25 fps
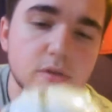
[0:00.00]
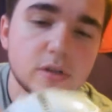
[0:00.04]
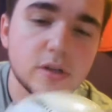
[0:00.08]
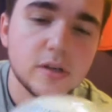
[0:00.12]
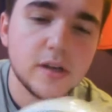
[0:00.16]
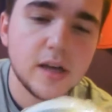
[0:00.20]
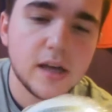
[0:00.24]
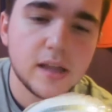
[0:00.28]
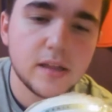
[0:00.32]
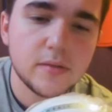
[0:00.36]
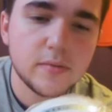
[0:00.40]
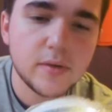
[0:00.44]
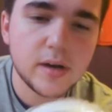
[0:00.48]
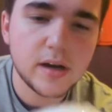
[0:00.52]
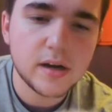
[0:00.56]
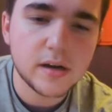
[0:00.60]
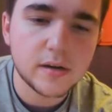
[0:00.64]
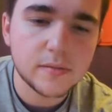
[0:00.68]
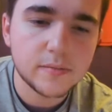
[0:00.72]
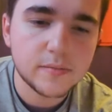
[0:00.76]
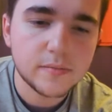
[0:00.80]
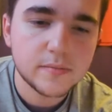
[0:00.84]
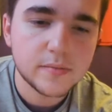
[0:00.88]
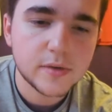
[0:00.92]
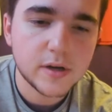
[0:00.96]
so yeah, there we are,
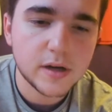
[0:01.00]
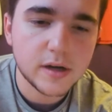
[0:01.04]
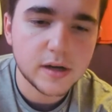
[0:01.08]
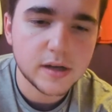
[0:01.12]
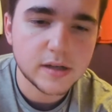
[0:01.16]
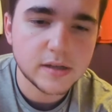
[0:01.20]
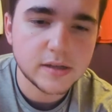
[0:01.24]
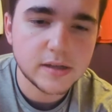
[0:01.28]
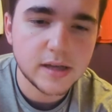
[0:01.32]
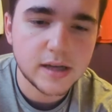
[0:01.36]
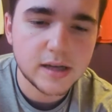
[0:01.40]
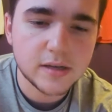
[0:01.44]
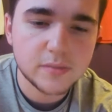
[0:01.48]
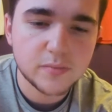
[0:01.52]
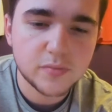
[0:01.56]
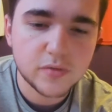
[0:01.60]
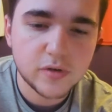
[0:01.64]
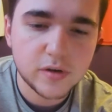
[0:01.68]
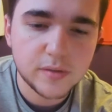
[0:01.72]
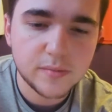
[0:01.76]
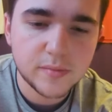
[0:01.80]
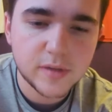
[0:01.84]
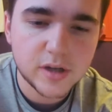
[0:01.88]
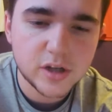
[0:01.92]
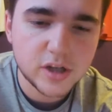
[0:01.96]
guys. That is
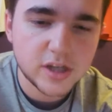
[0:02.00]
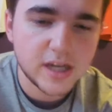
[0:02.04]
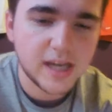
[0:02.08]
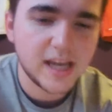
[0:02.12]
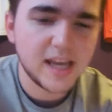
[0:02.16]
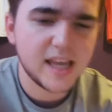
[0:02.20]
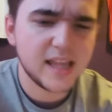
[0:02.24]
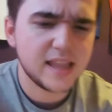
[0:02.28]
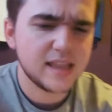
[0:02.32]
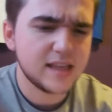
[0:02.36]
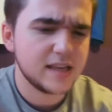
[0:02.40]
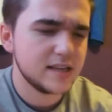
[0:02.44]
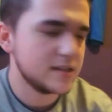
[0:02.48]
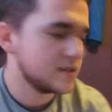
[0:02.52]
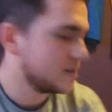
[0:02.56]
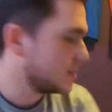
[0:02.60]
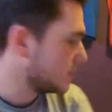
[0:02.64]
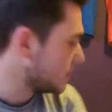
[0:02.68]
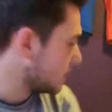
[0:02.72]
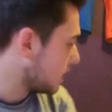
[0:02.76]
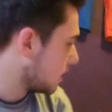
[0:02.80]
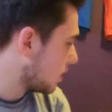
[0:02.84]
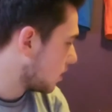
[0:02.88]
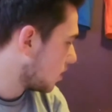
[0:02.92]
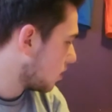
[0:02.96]
pretty much it. There's
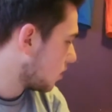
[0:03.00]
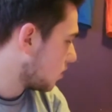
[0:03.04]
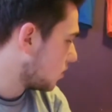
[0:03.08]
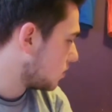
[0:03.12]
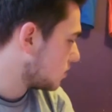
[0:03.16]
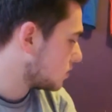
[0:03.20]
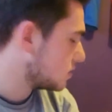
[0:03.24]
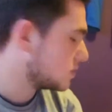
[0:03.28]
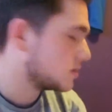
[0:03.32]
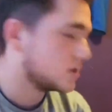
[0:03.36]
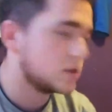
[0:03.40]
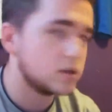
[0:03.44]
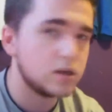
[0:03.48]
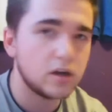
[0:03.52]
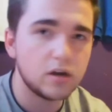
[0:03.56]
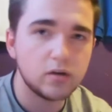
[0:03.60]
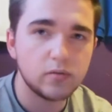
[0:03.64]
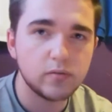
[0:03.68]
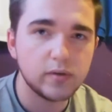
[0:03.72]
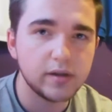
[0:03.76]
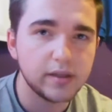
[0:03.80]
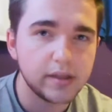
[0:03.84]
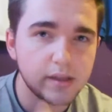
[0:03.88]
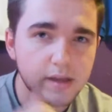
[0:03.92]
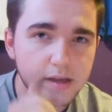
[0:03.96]
a lot to go
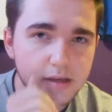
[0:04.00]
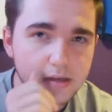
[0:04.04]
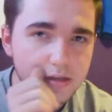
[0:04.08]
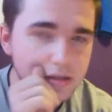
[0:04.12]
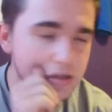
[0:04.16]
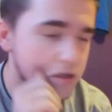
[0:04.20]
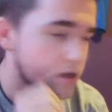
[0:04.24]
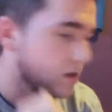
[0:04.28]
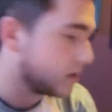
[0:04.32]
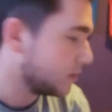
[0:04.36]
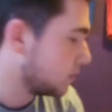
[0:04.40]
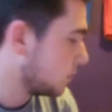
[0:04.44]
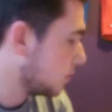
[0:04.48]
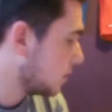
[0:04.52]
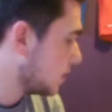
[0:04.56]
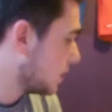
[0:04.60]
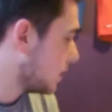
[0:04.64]
with it. So,